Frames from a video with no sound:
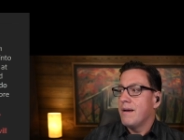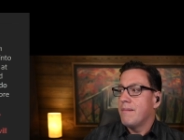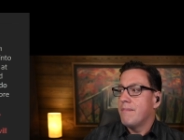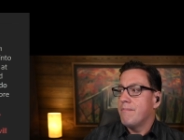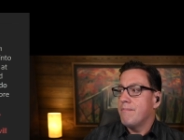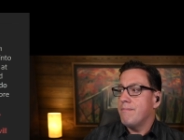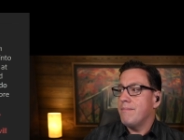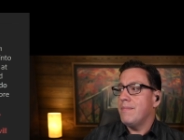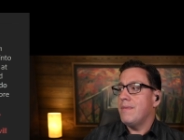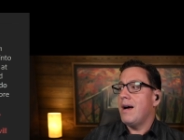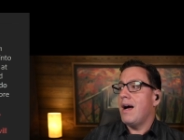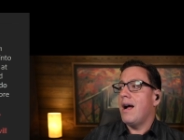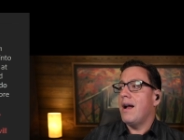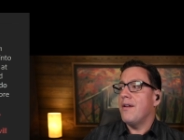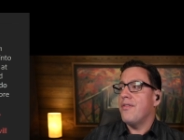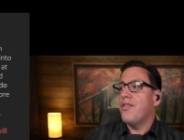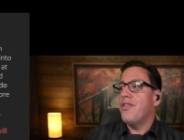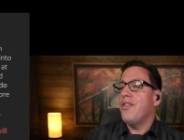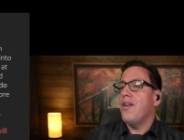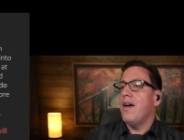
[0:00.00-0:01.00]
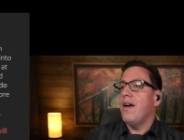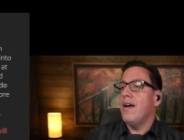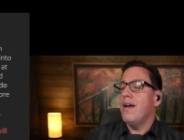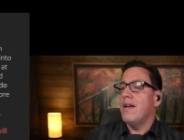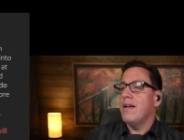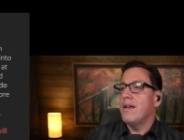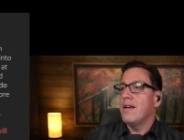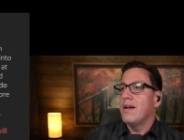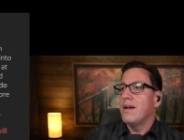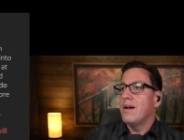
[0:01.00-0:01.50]

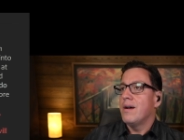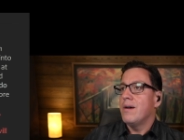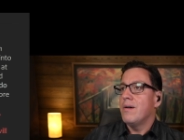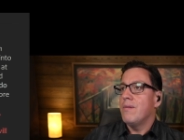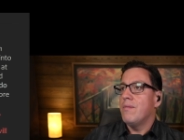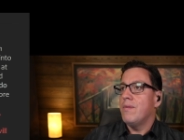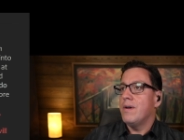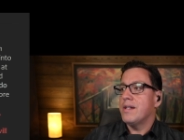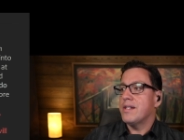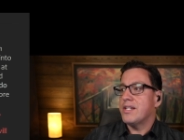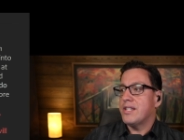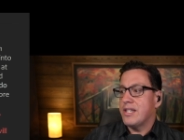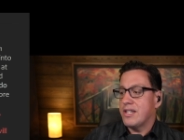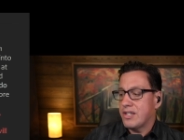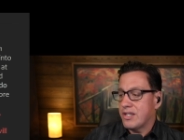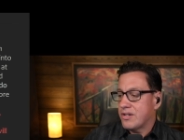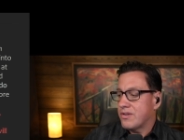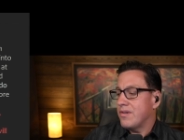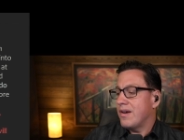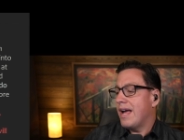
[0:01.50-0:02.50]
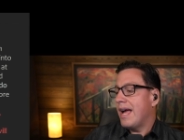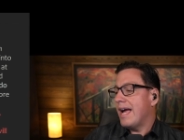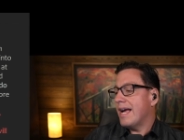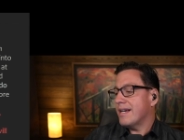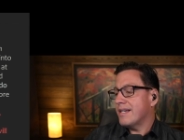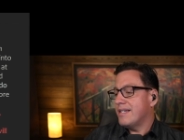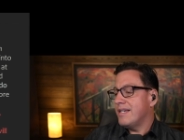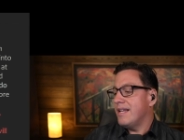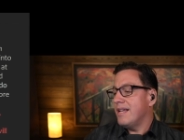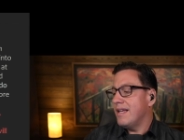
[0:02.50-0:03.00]
Martha was
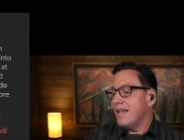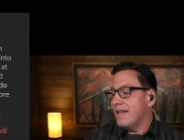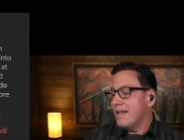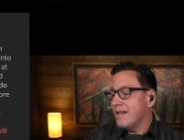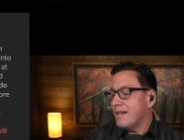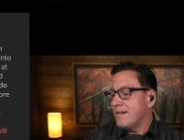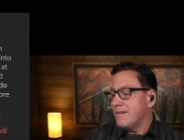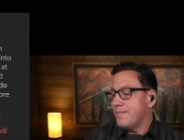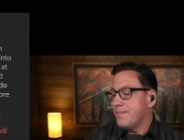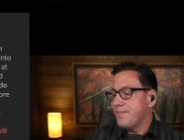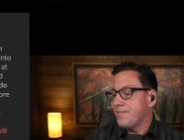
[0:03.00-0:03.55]
distracted.